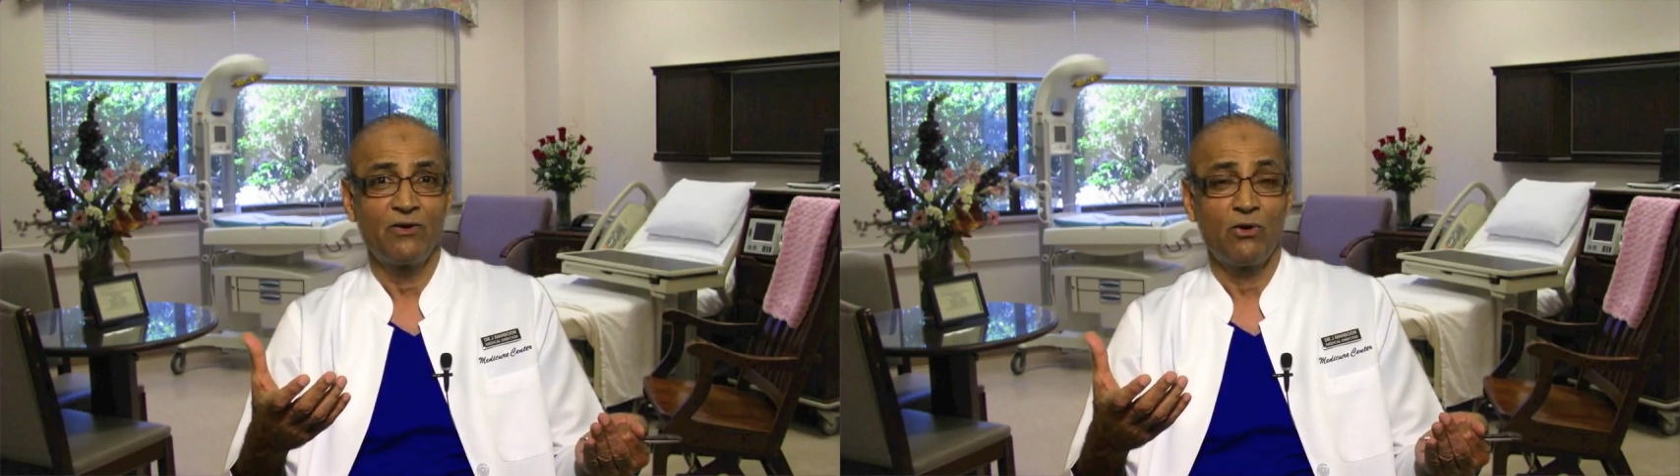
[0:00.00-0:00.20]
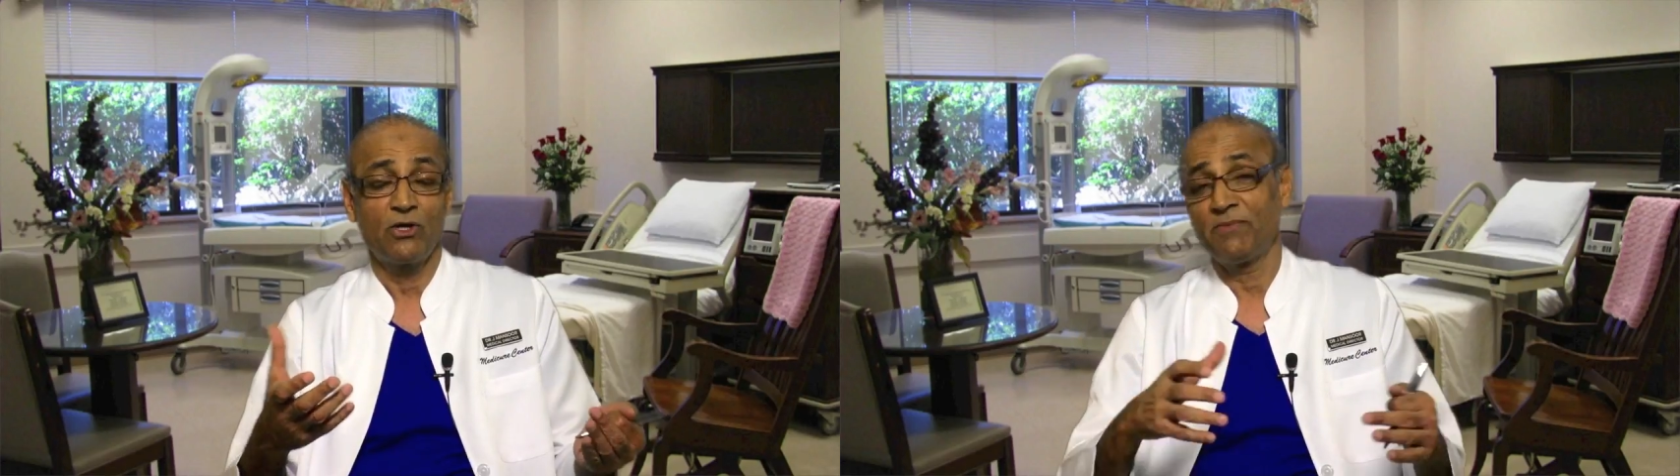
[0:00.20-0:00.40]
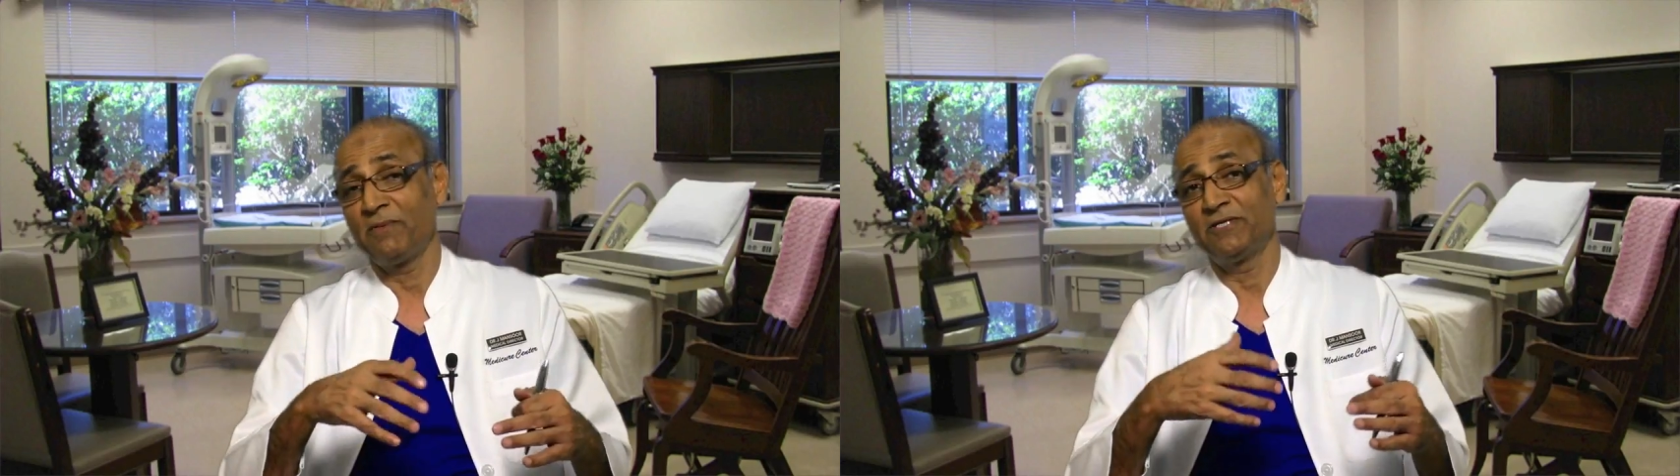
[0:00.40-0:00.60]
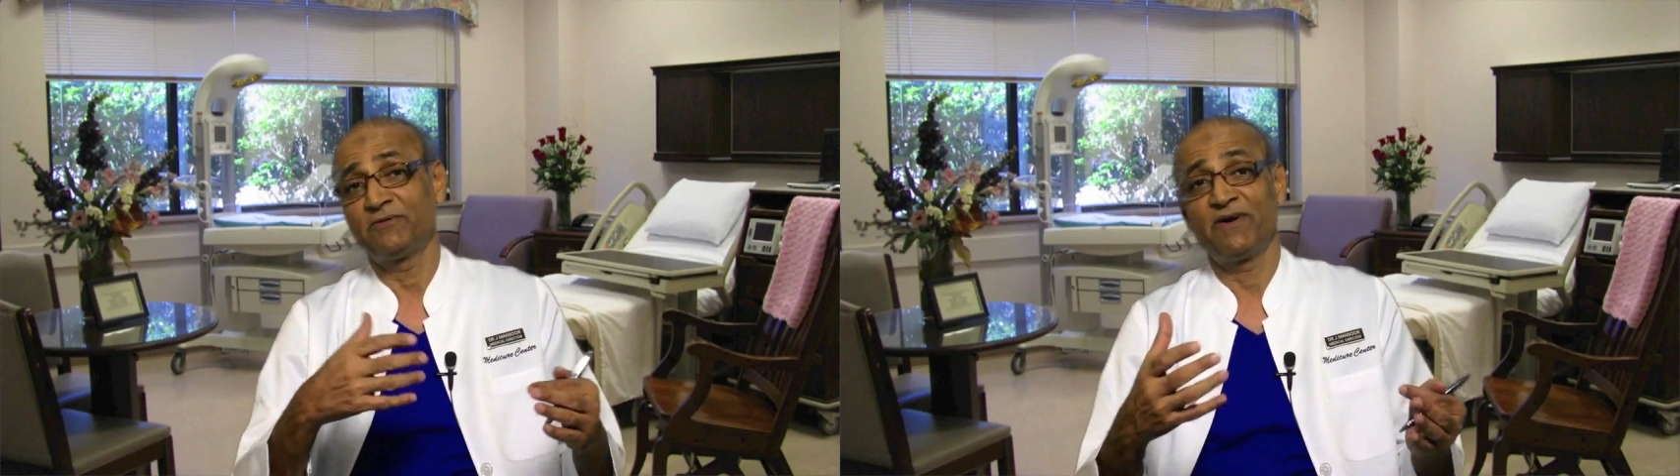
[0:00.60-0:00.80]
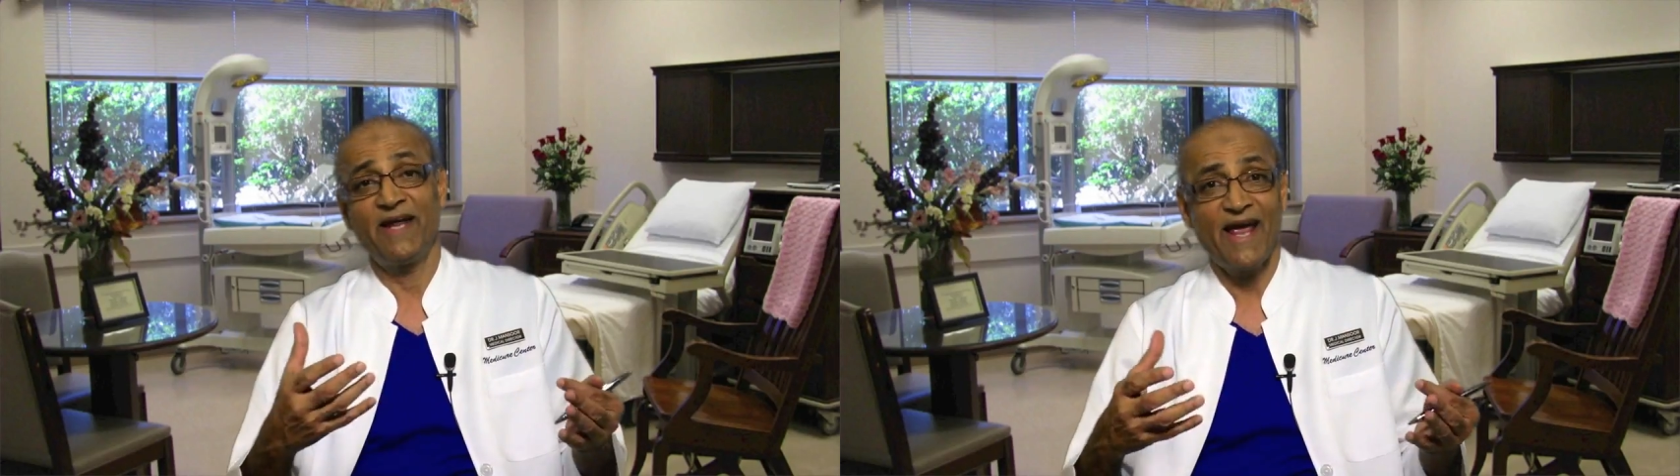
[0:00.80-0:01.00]
or the baby is
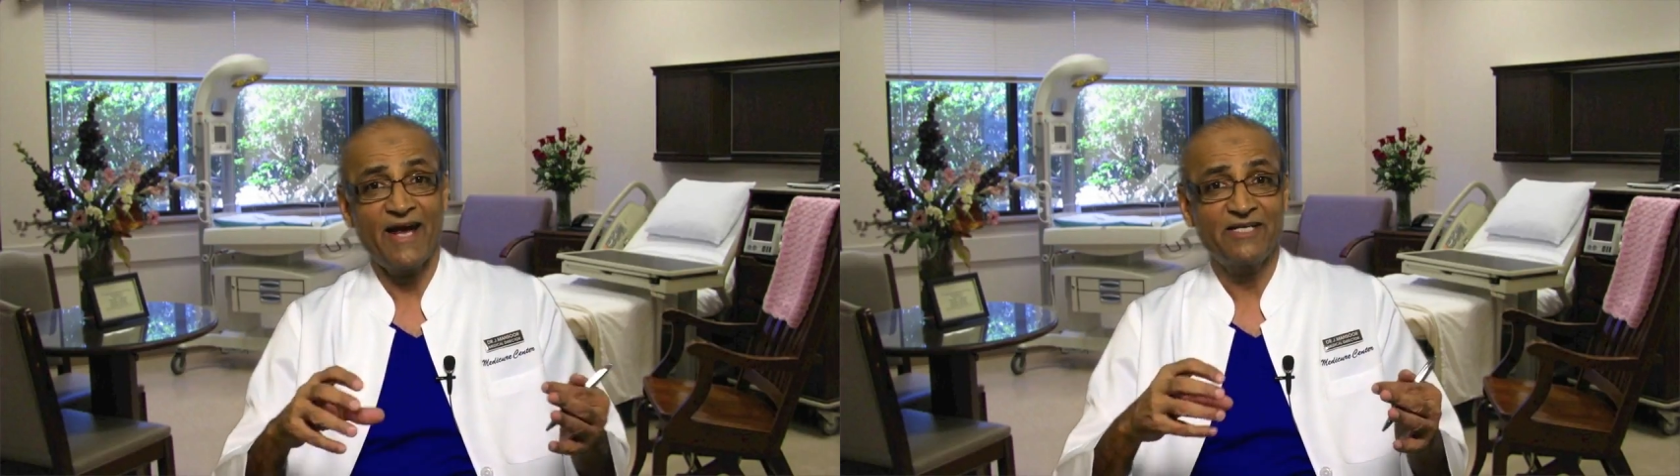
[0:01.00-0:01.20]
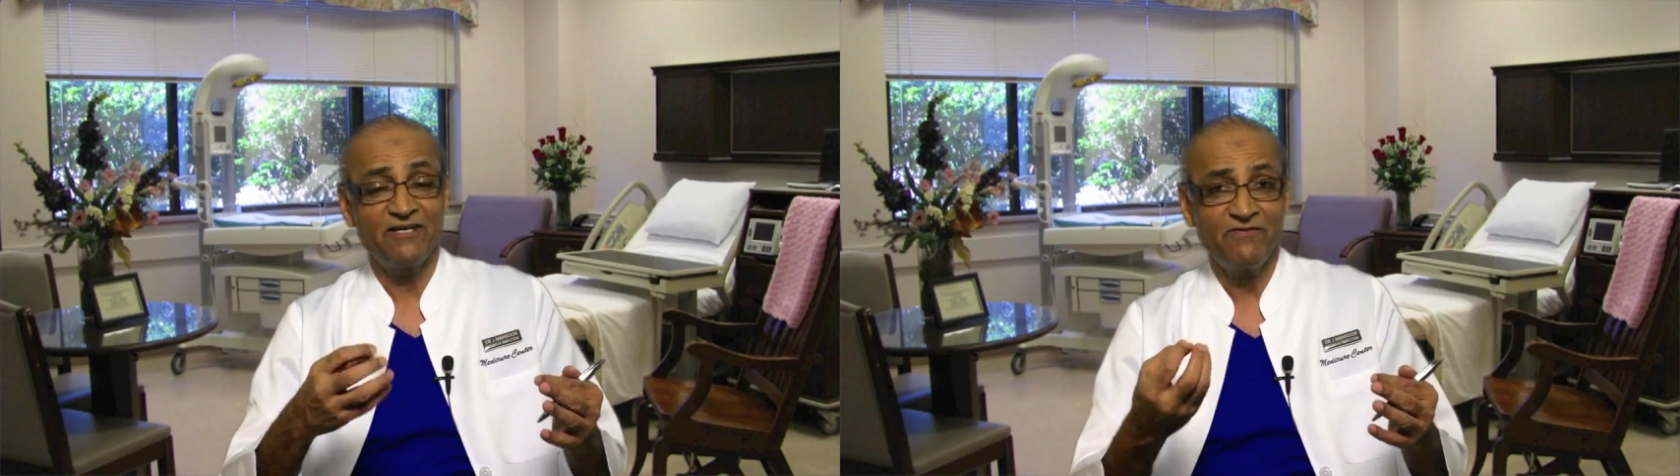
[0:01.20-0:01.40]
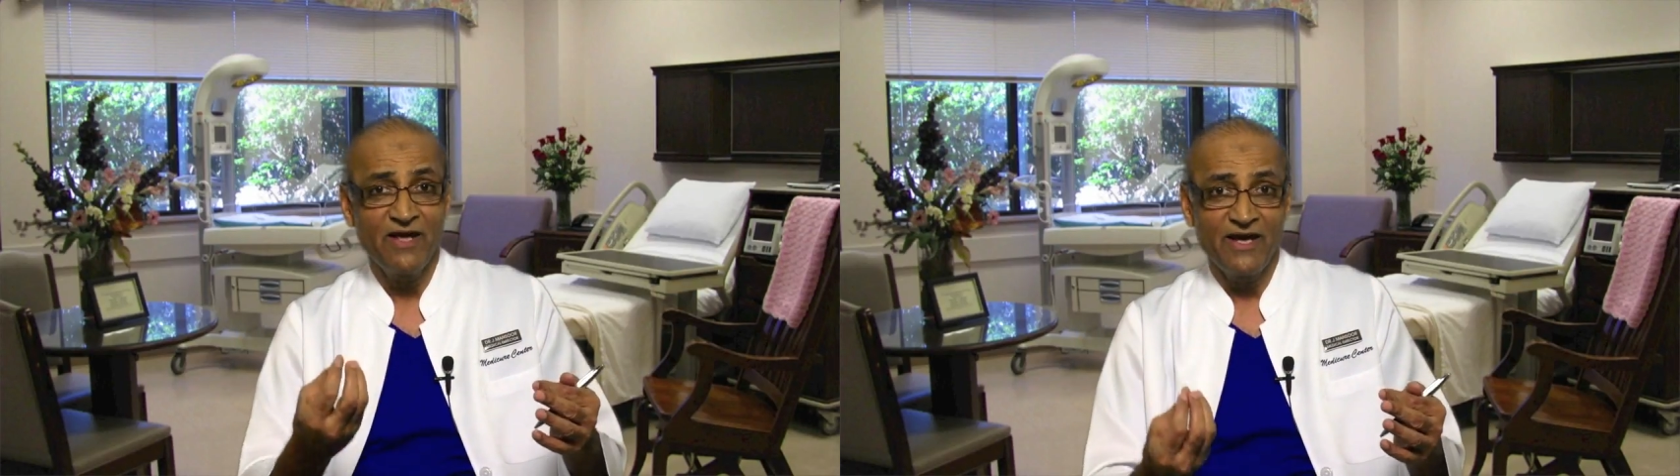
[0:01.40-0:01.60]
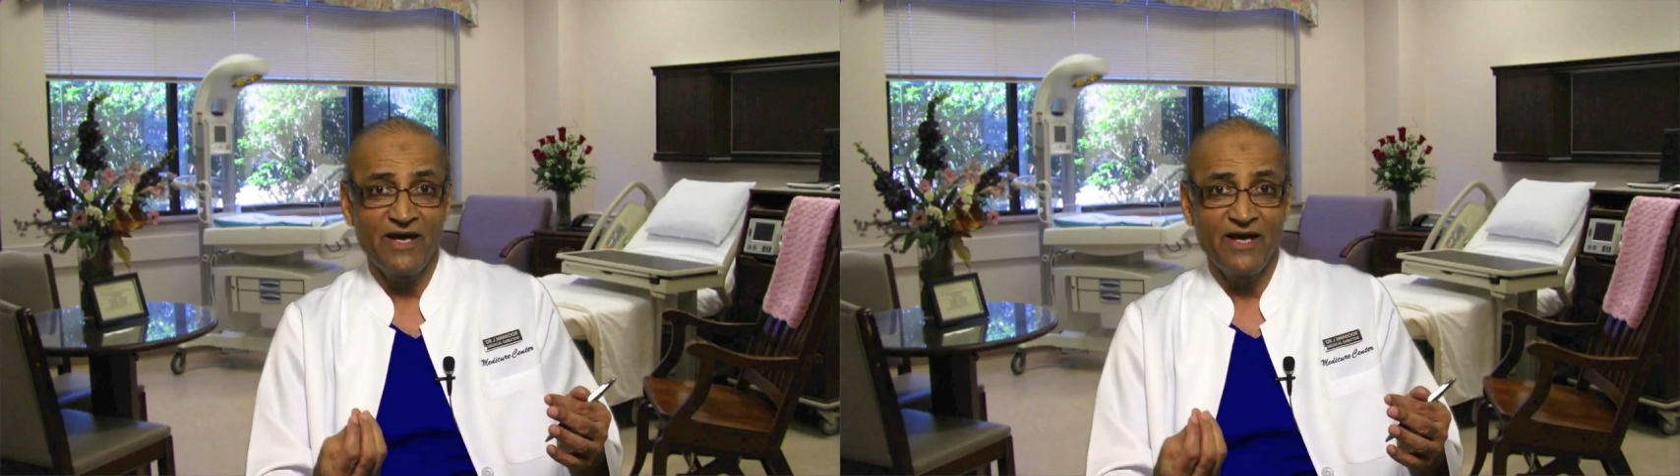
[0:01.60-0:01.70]
very active,